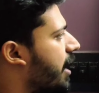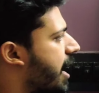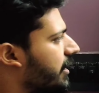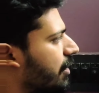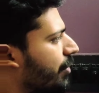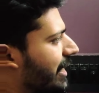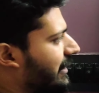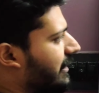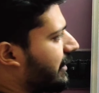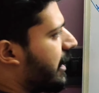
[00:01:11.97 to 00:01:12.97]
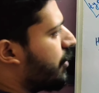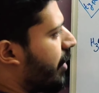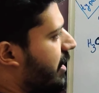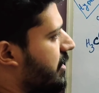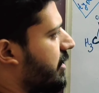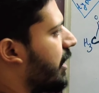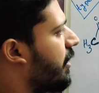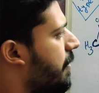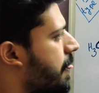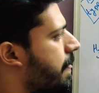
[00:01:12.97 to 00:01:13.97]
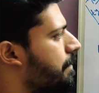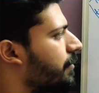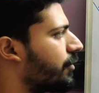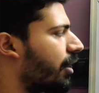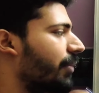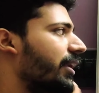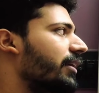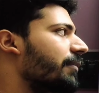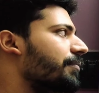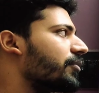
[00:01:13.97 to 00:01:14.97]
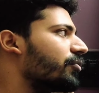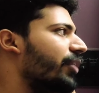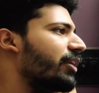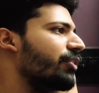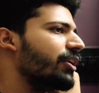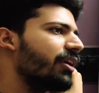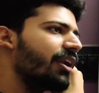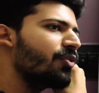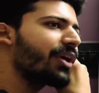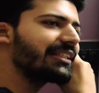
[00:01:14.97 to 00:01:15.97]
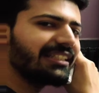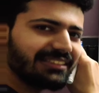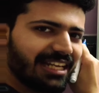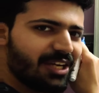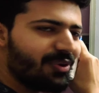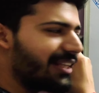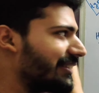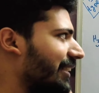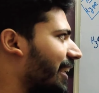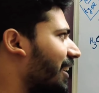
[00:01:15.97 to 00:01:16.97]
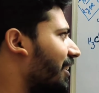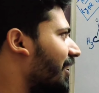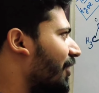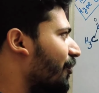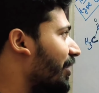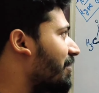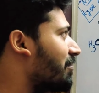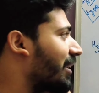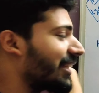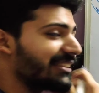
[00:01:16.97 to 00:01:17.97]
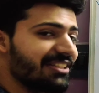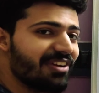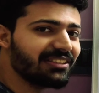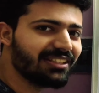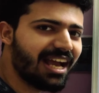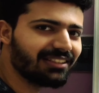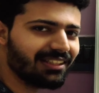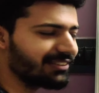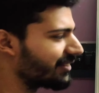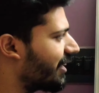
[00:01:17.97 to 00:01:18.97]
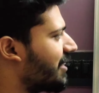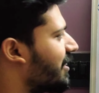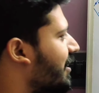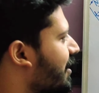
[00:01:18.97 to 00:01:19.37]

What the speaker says: And the SnCl2HCl, normally when we look SnCl2HCl, we remember the Stefan's reactions, right?